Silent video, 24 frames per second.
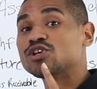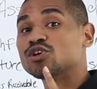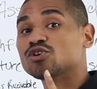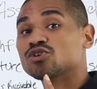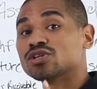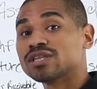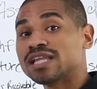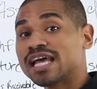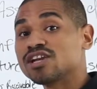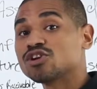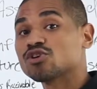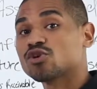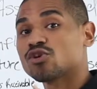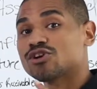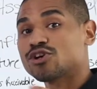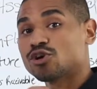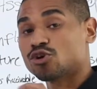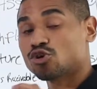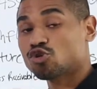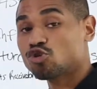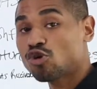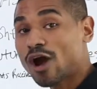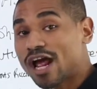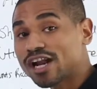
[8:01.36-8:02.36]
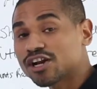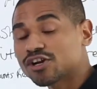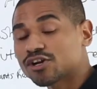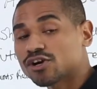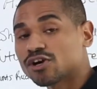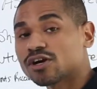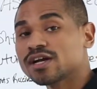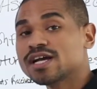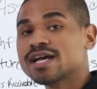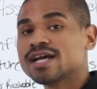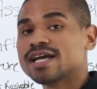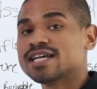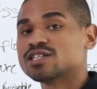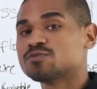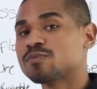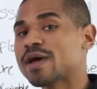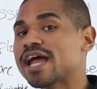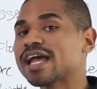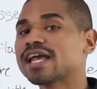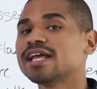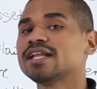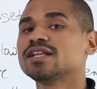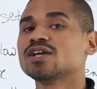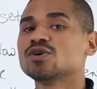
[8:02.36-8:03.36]
your lender or your creditor is
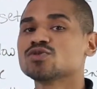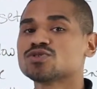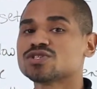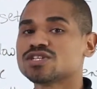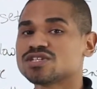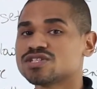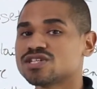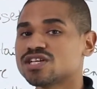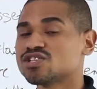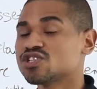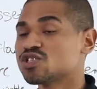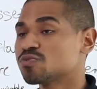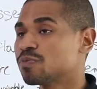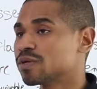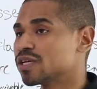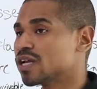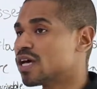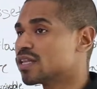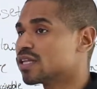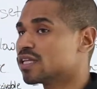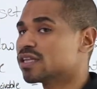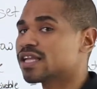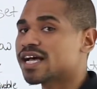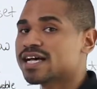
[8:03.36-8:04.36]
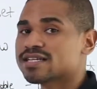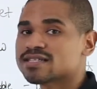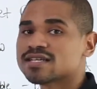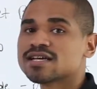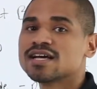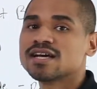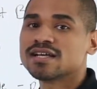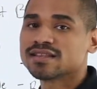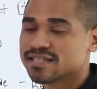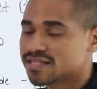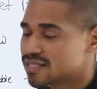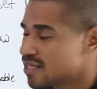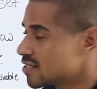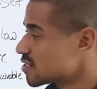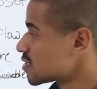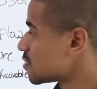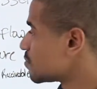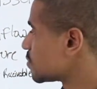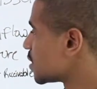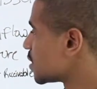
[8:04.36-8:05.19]
making those decisions. But nonetheless, the system